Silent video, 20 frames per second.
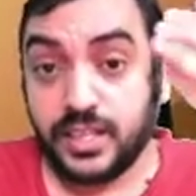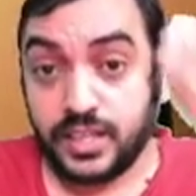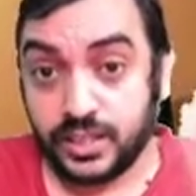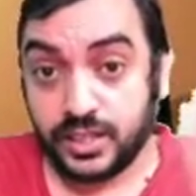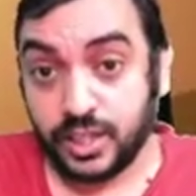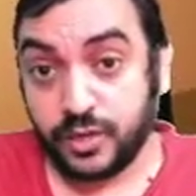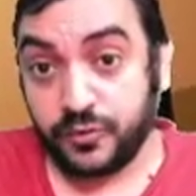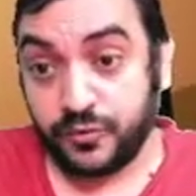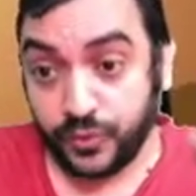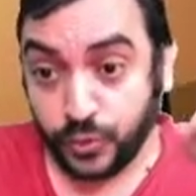
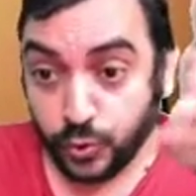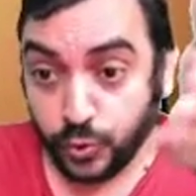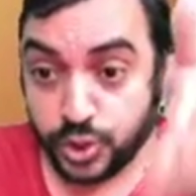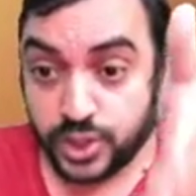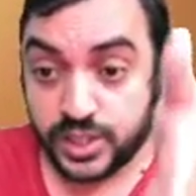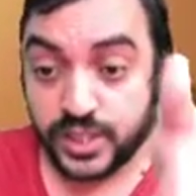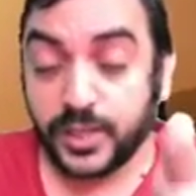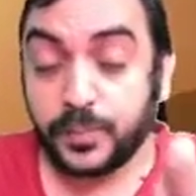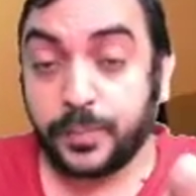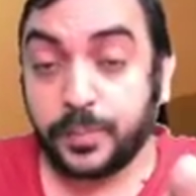The
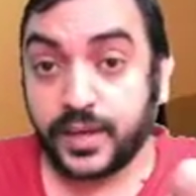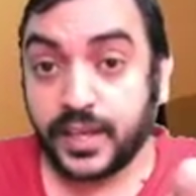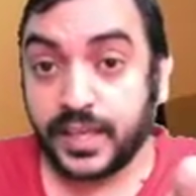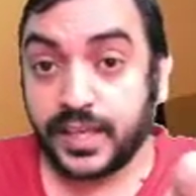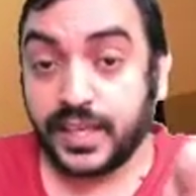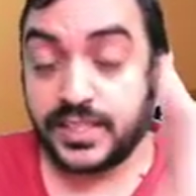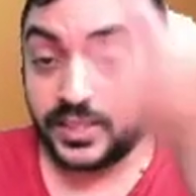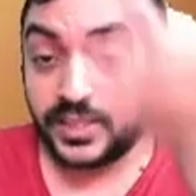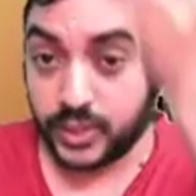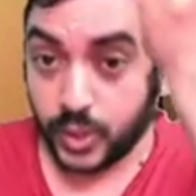future
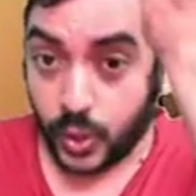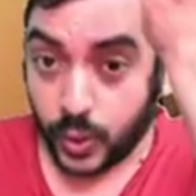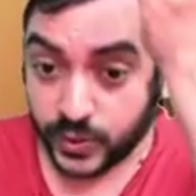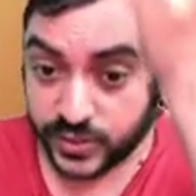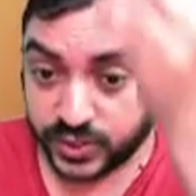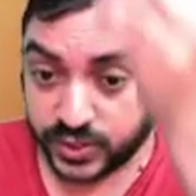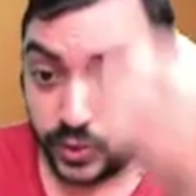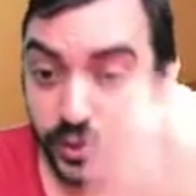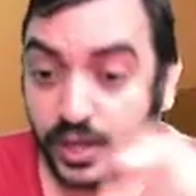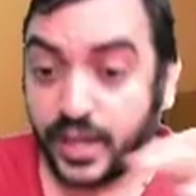price is
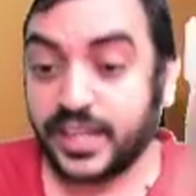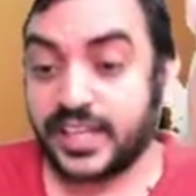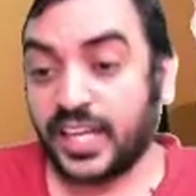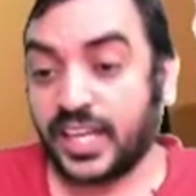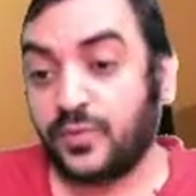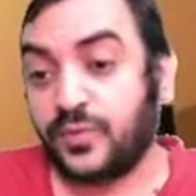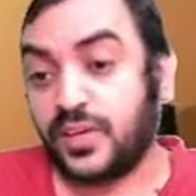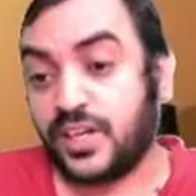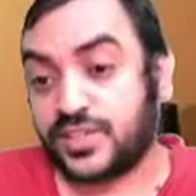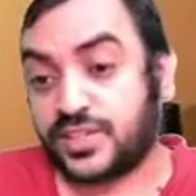also like
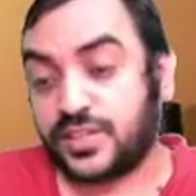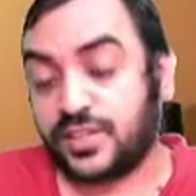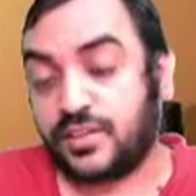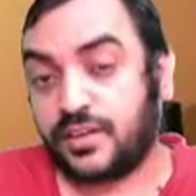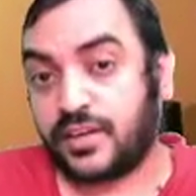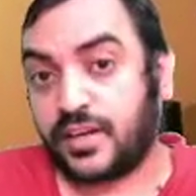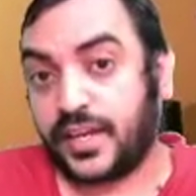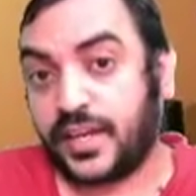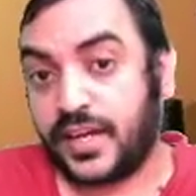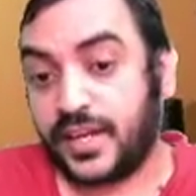conversion
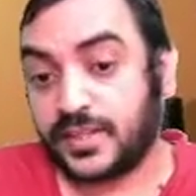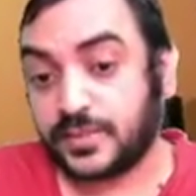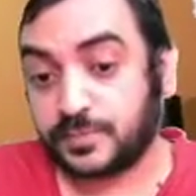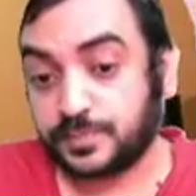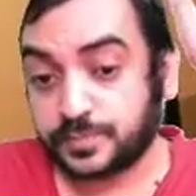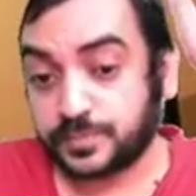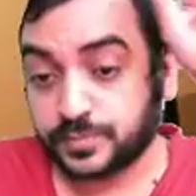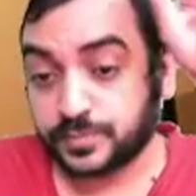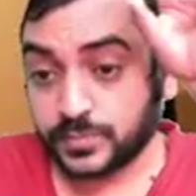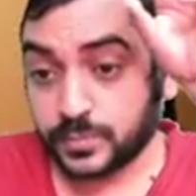rate.
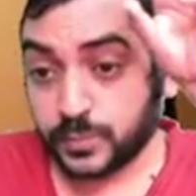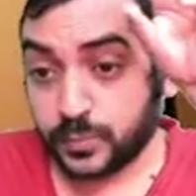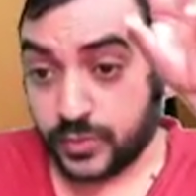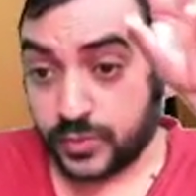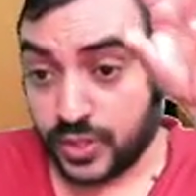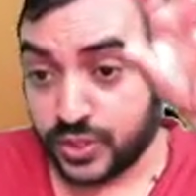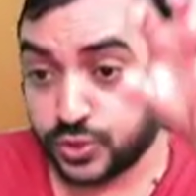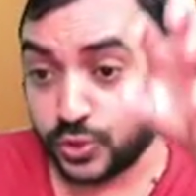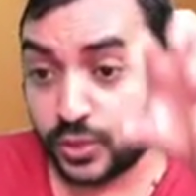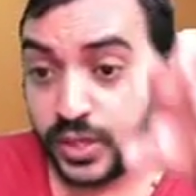
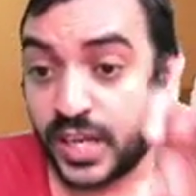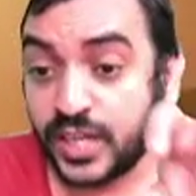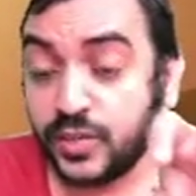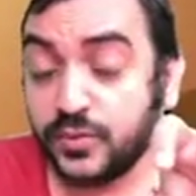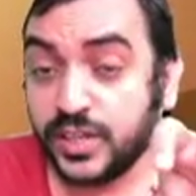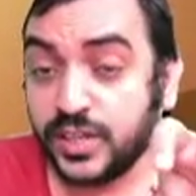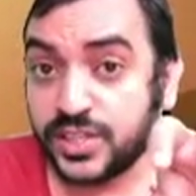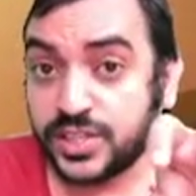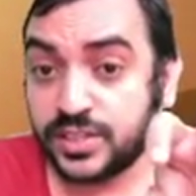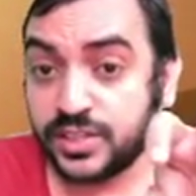So
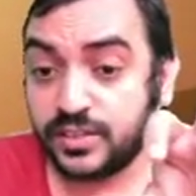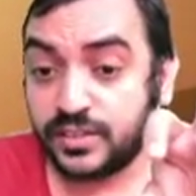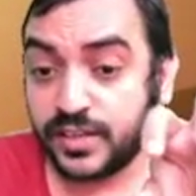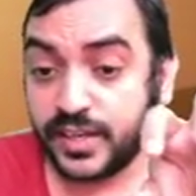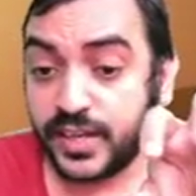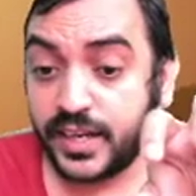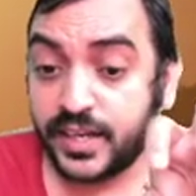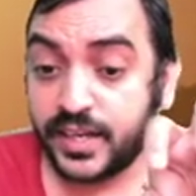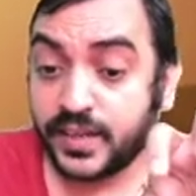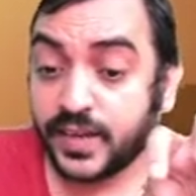conversion
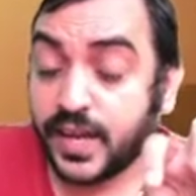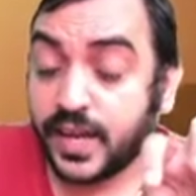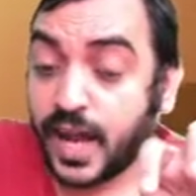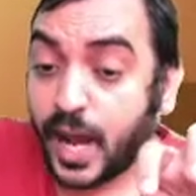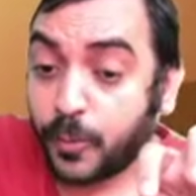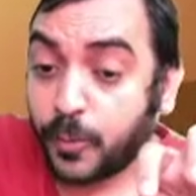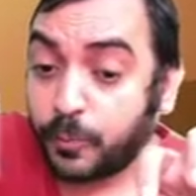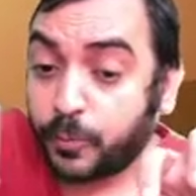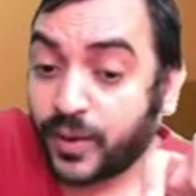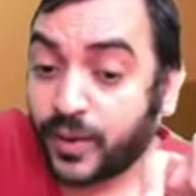rate
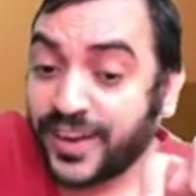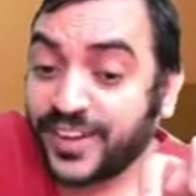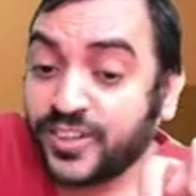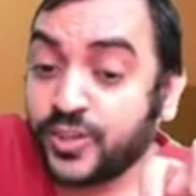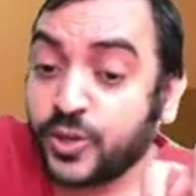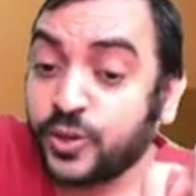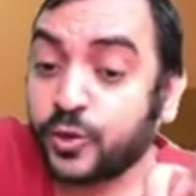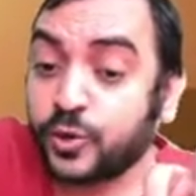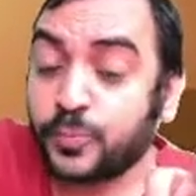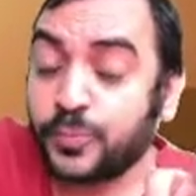applied
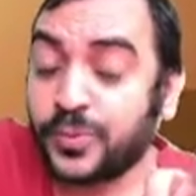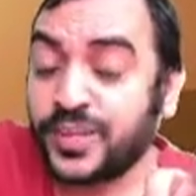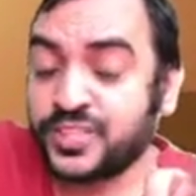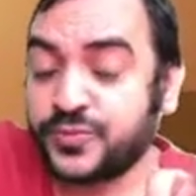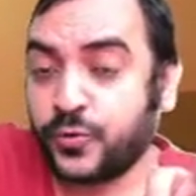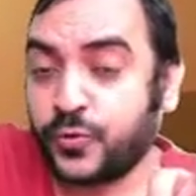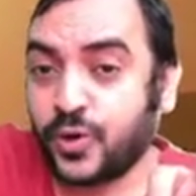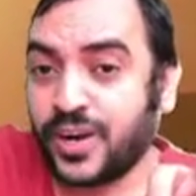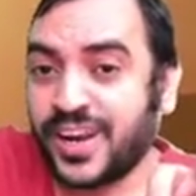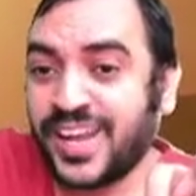on rupees
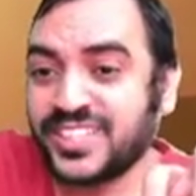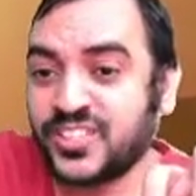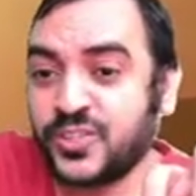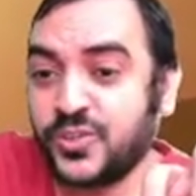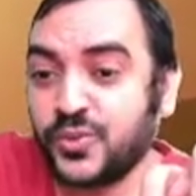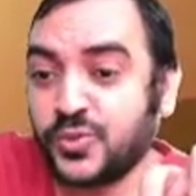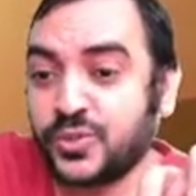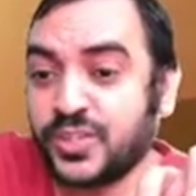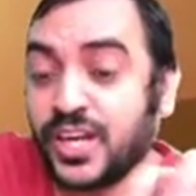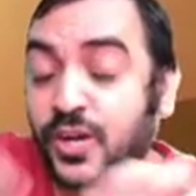
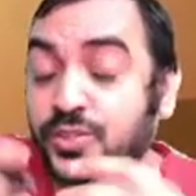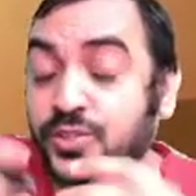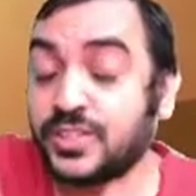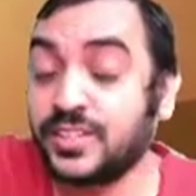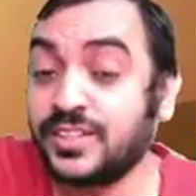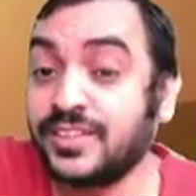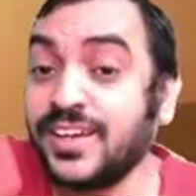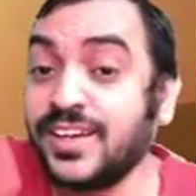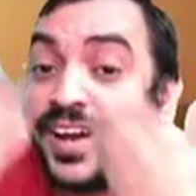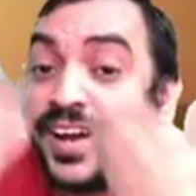
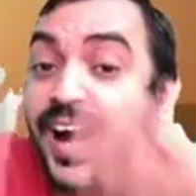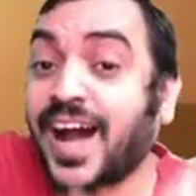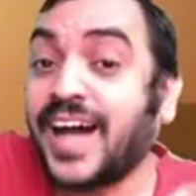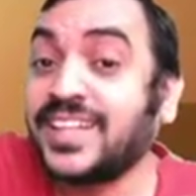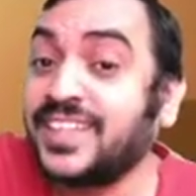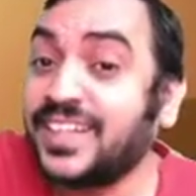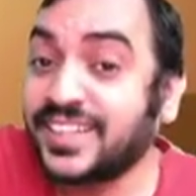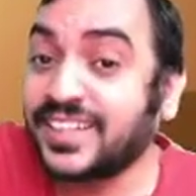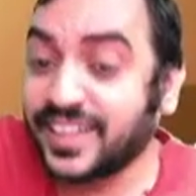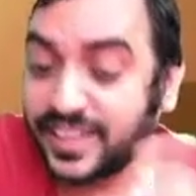4,72,000.
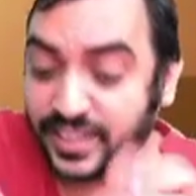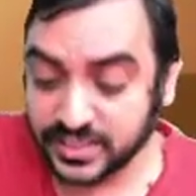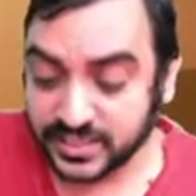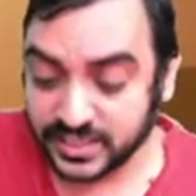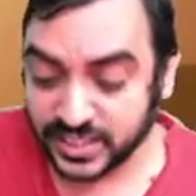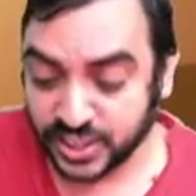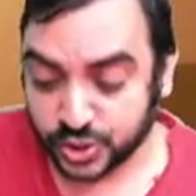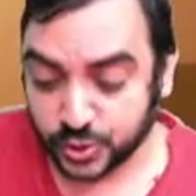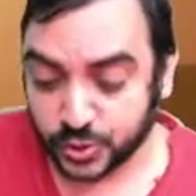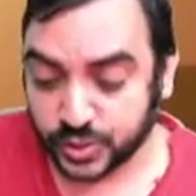Other
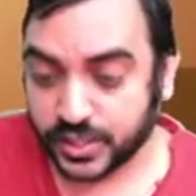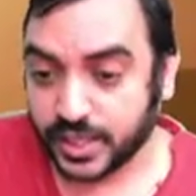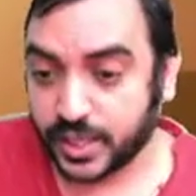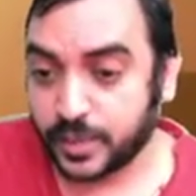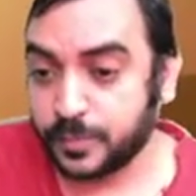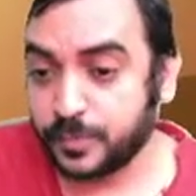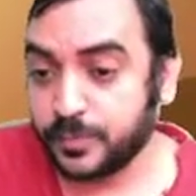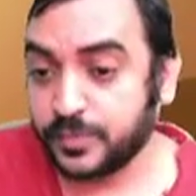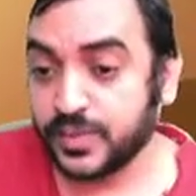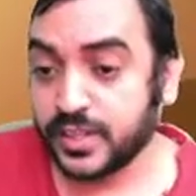currency should
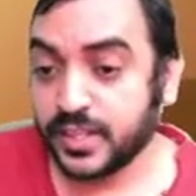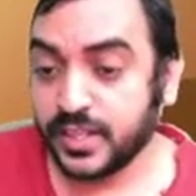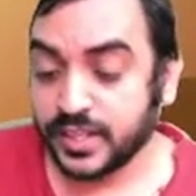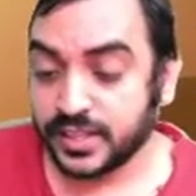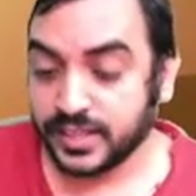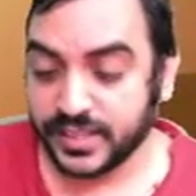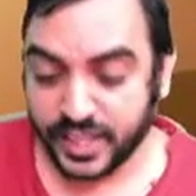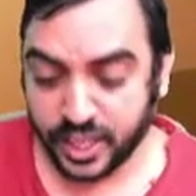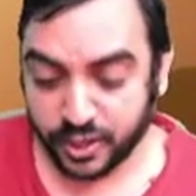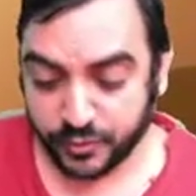come.
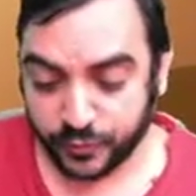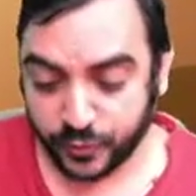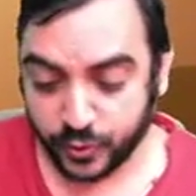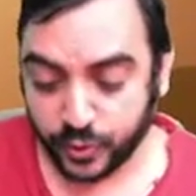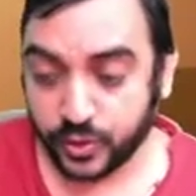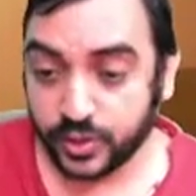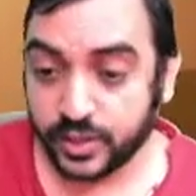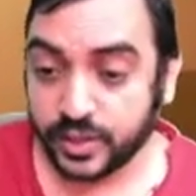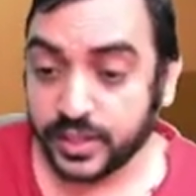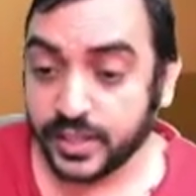
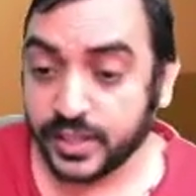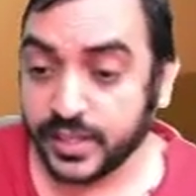Therefore,